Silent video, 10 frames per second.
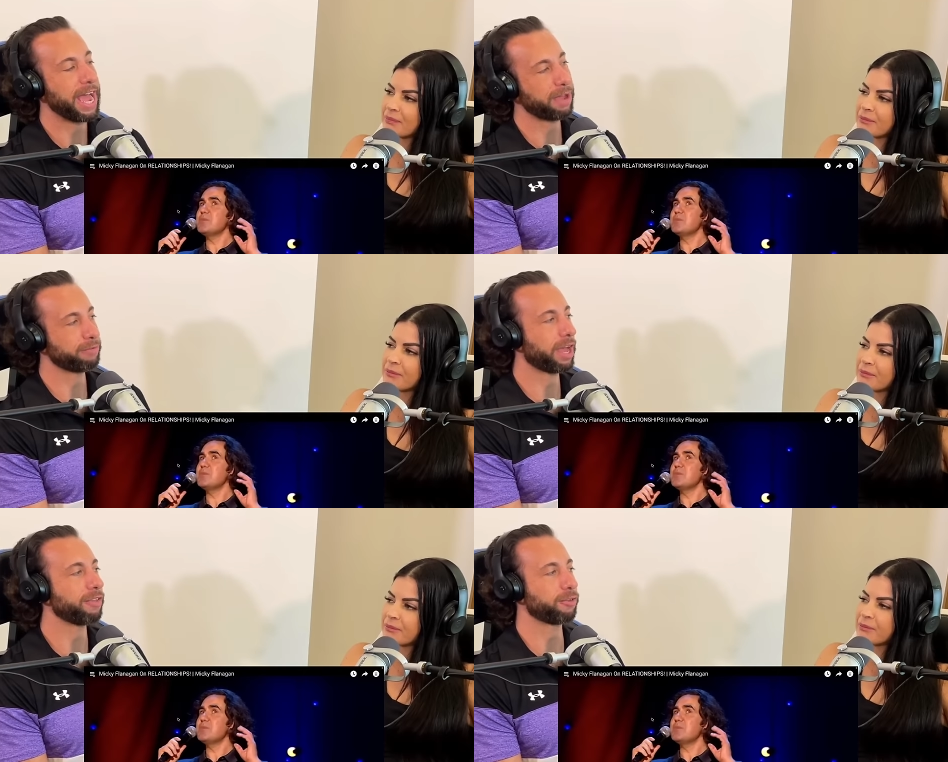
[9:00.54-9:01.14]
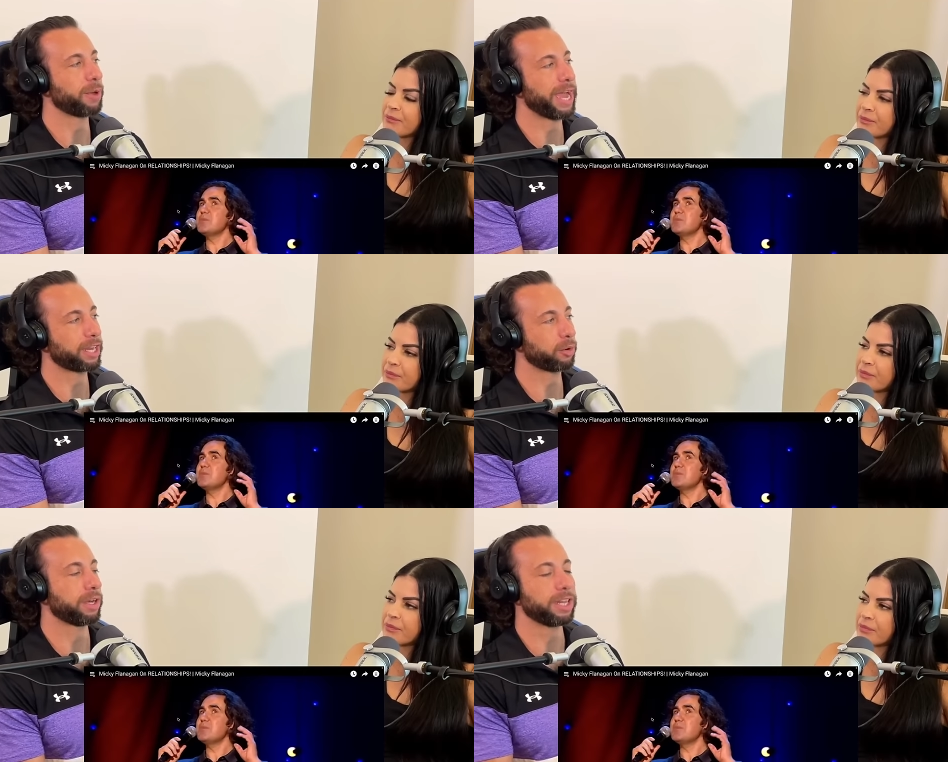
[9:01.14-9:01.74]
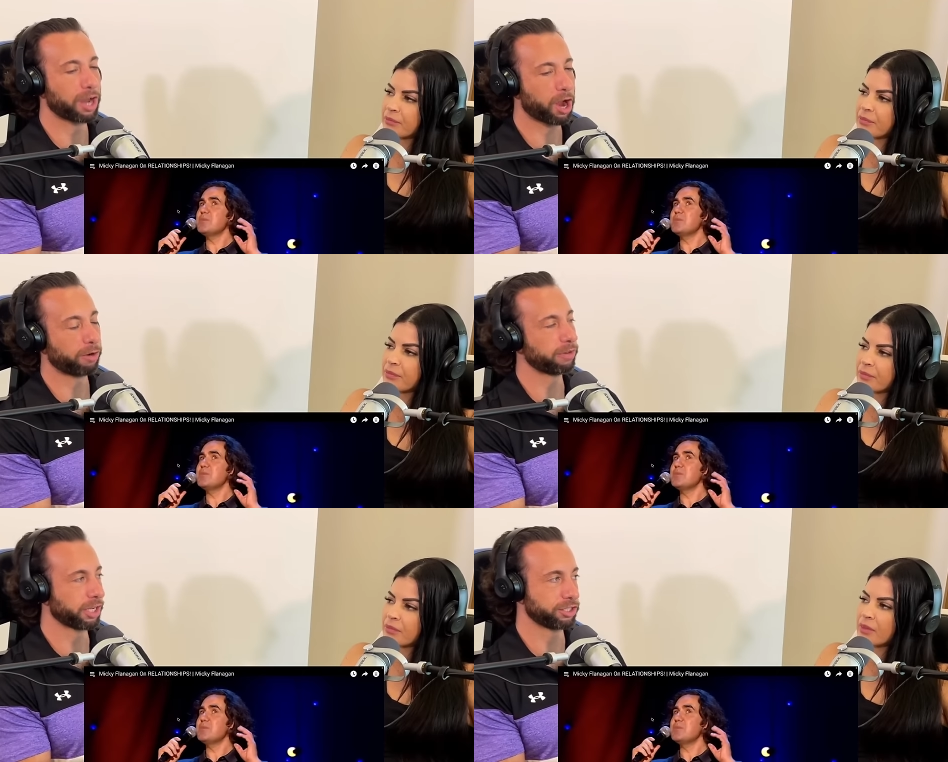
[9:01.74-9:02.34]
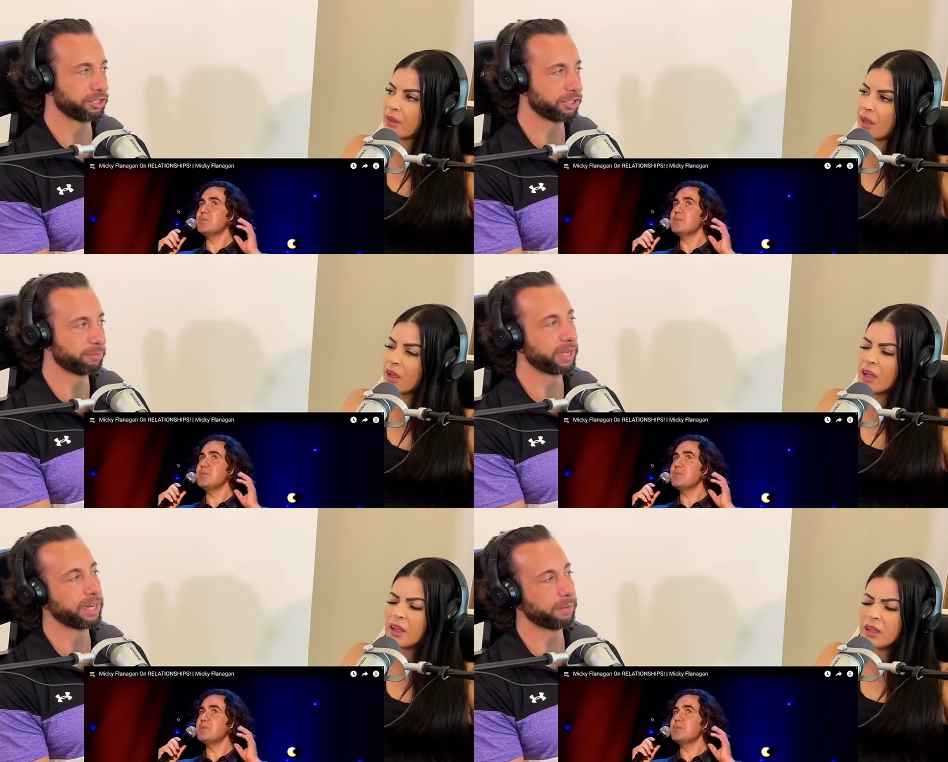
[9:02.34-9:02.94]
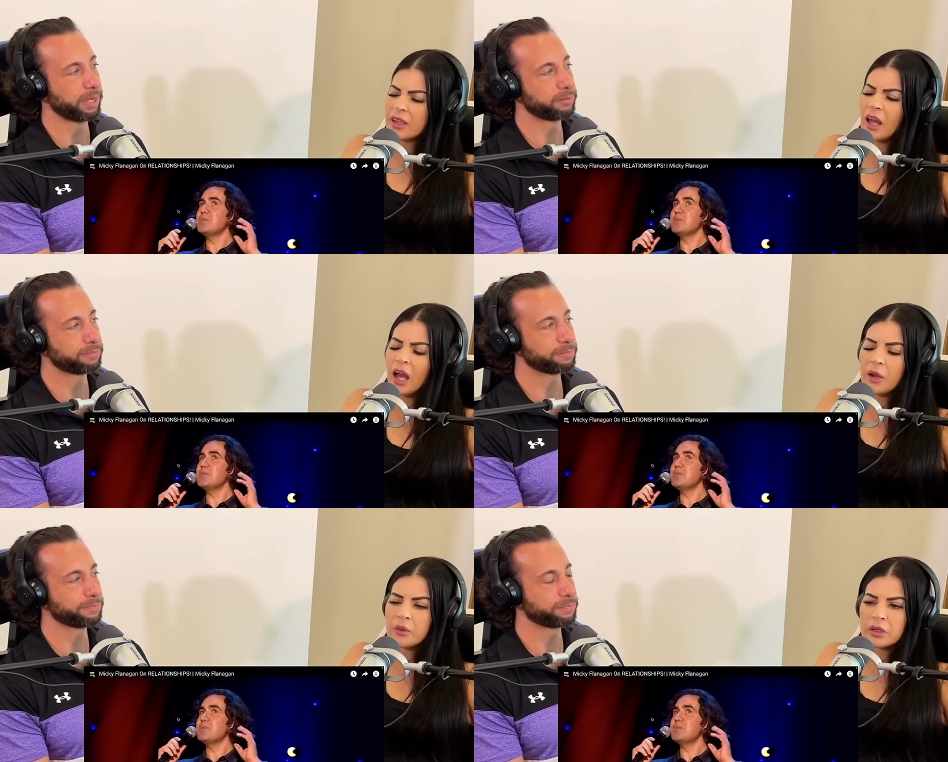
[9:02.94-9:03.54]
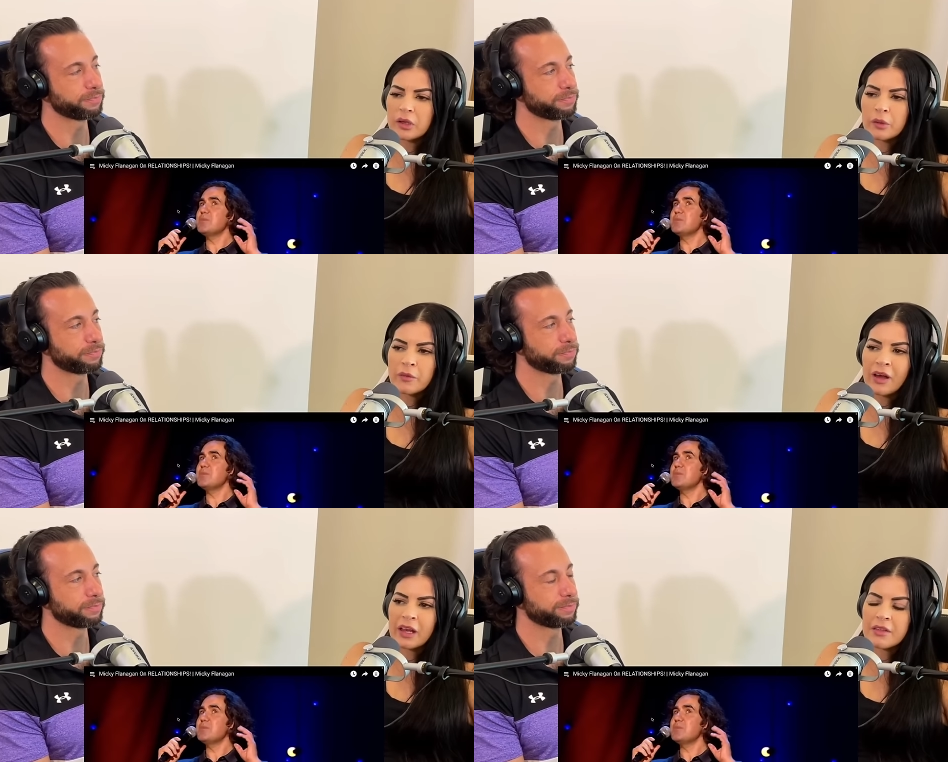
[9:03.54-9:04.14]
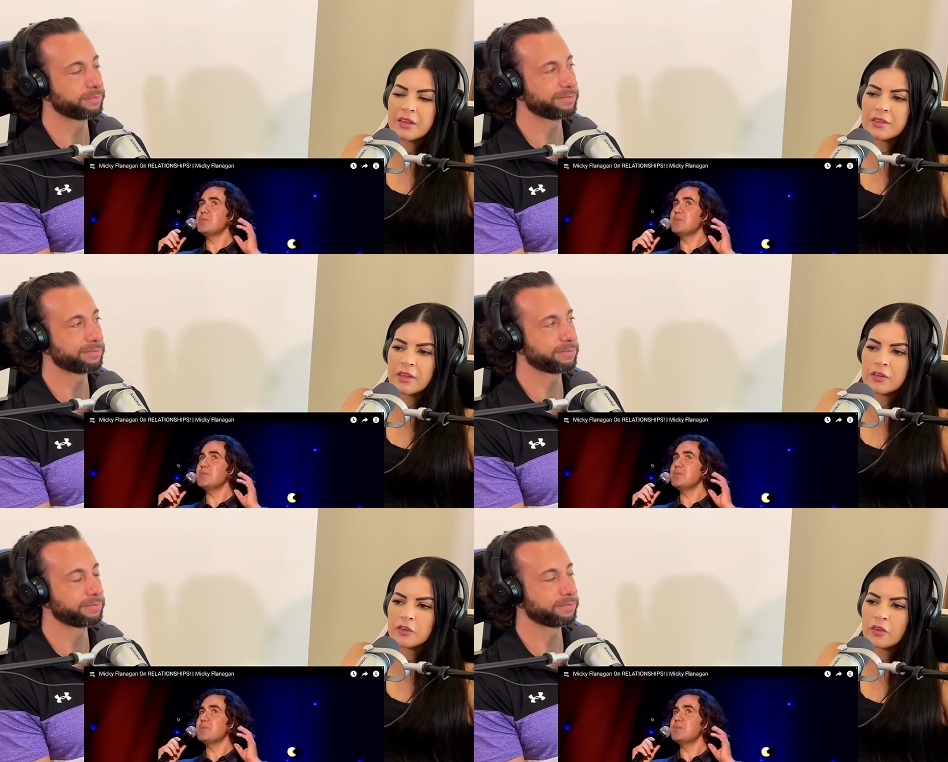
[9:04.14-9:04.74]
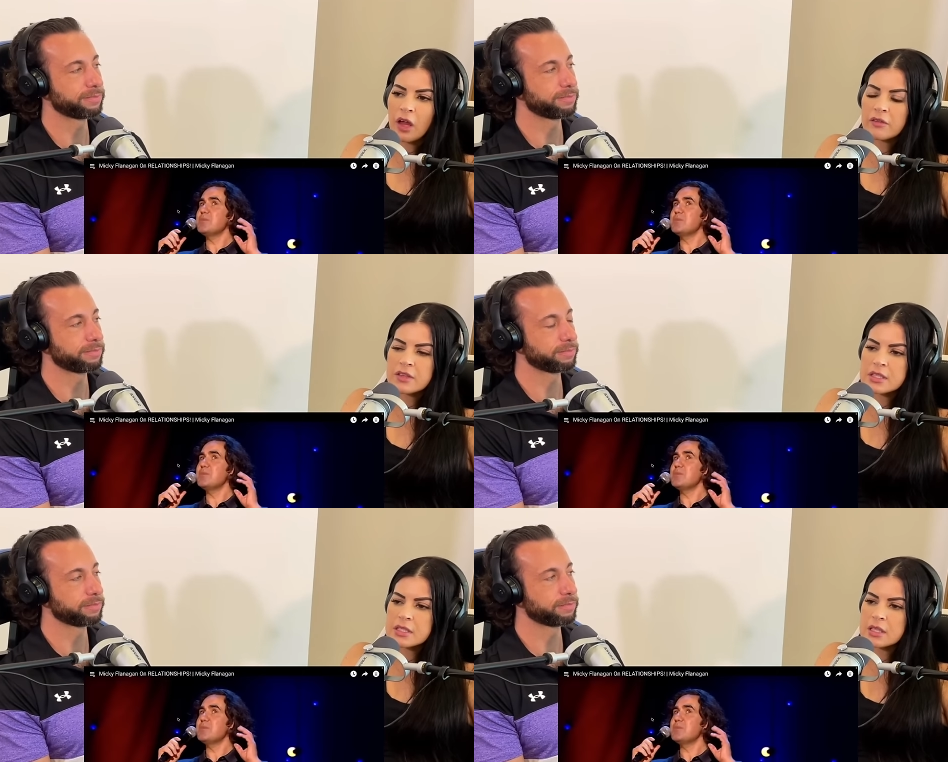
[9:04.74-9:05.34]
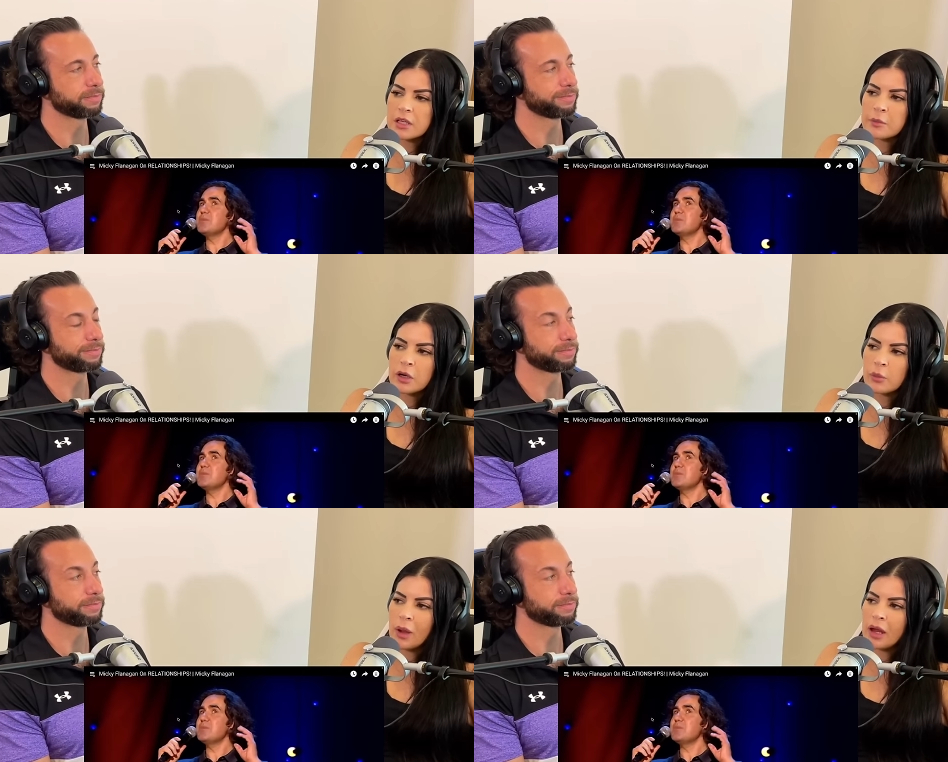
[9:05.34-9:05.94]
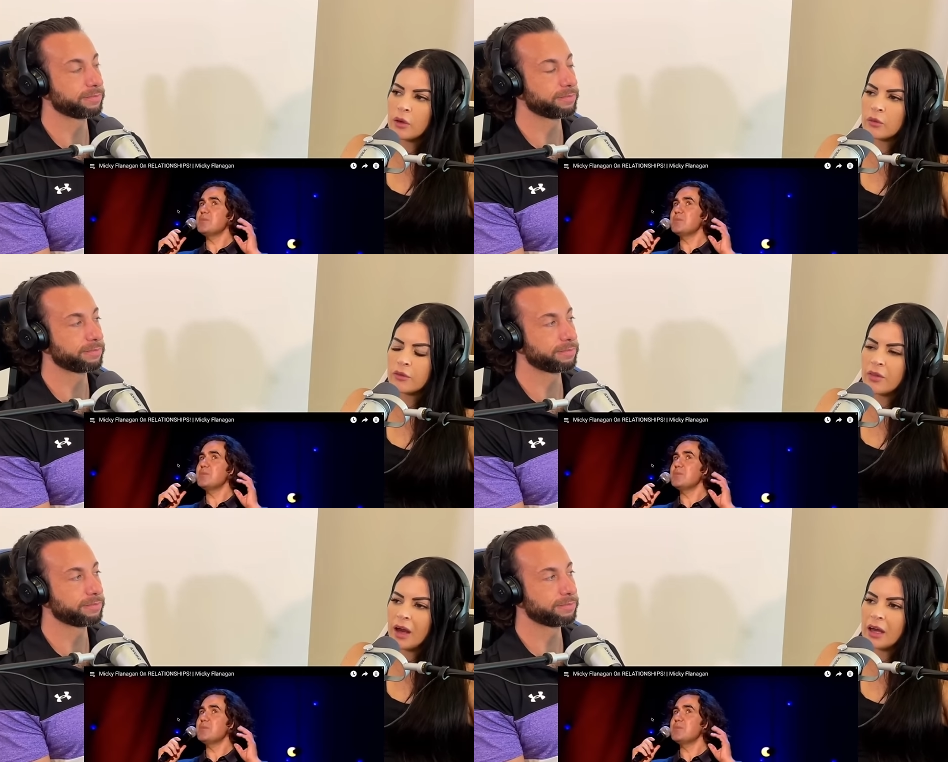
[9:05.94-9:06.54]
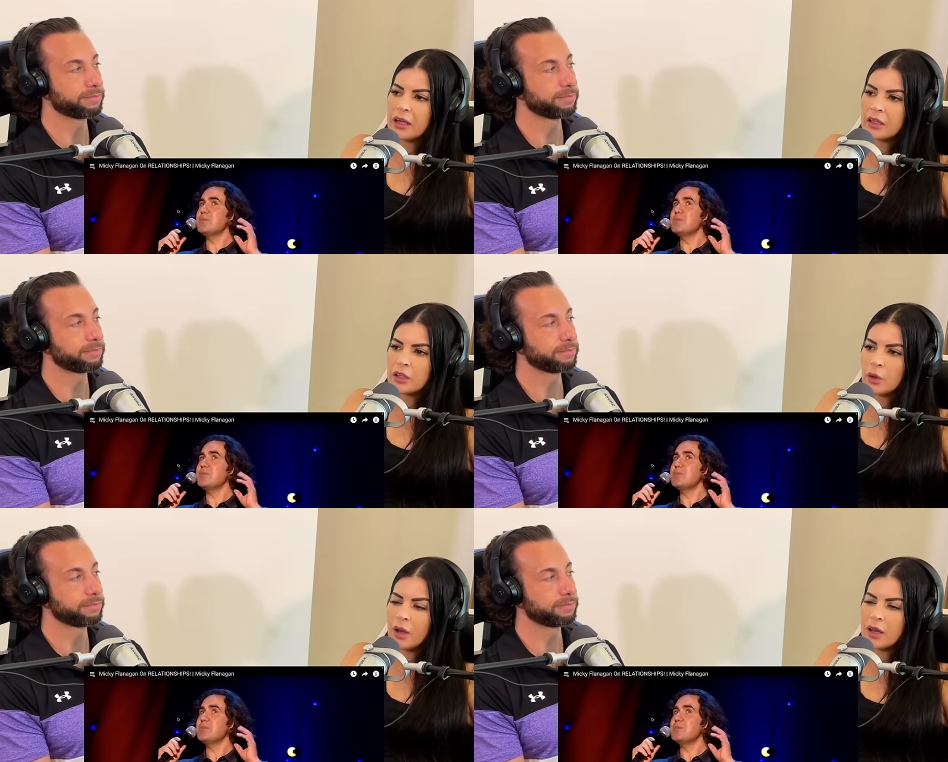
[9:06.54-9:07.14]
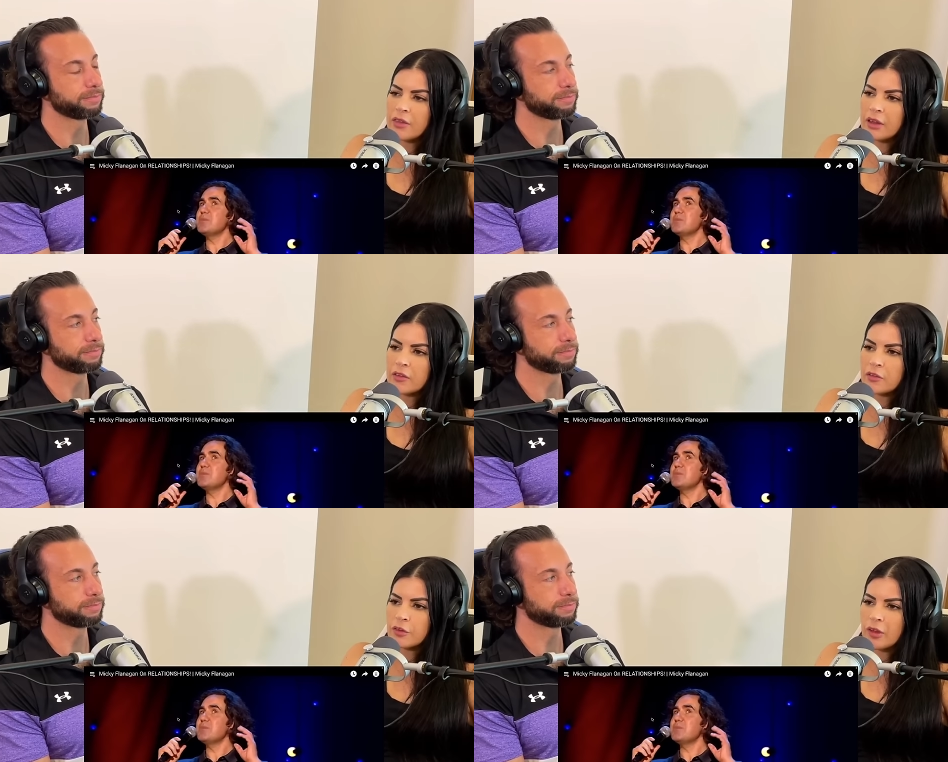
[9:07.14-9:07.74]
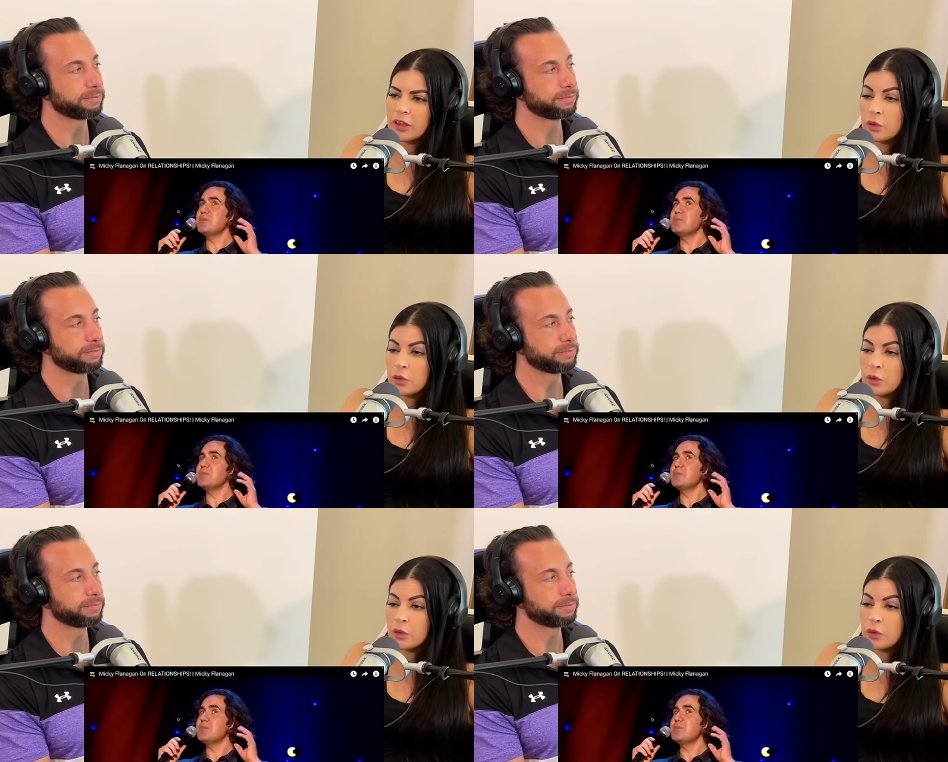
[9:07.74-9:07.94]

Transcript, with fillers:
Speaker 1: half not so accurate in our relationship dynamic.
Speaker 2: Yeah, I would agree with that. I think that there's kind of this stigma around that, you know, and I think it's for,